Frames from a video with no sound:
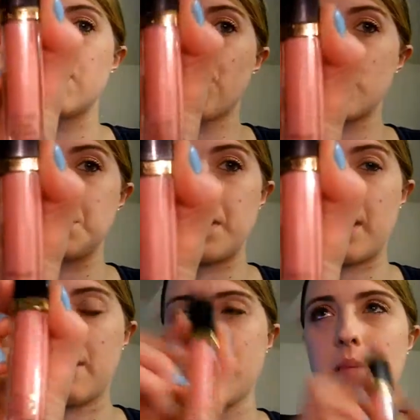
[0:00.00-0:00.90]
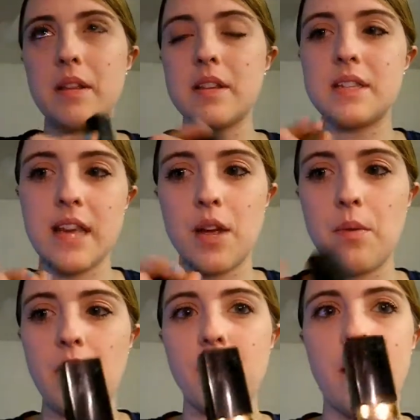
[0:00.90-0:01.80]
first one the second
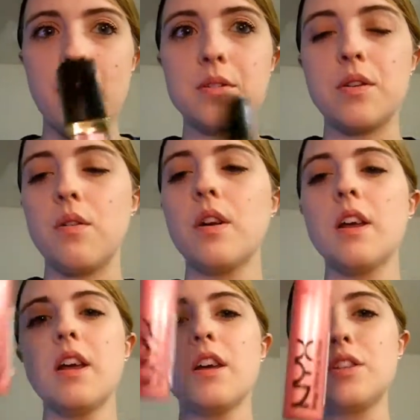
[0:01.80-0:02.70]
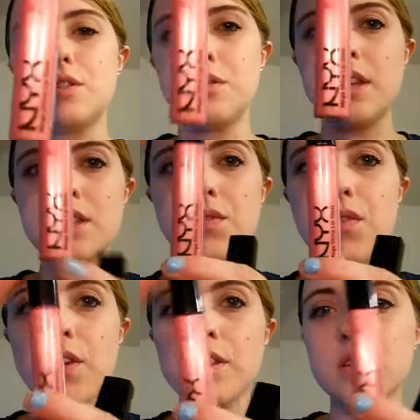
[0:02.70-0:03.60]
one I grabbed. So do this
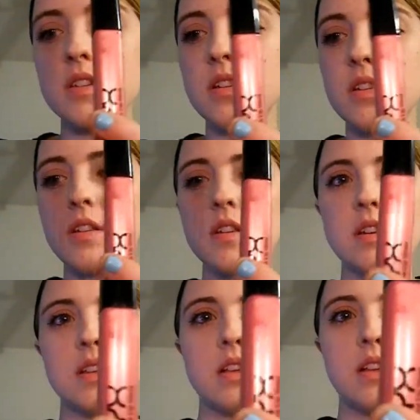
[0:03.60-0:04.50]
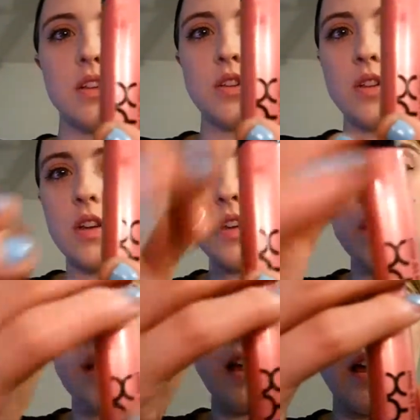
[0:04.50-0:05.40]
first,
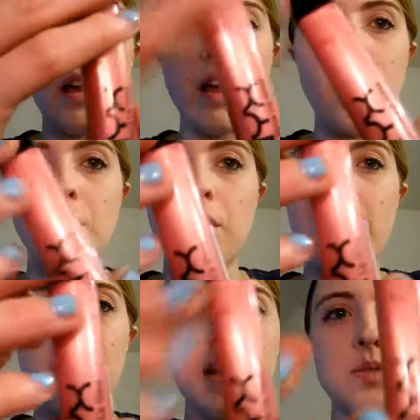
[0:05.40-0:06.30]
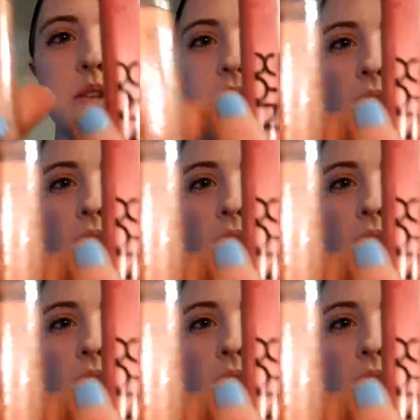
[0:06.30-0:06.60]
the NYX with the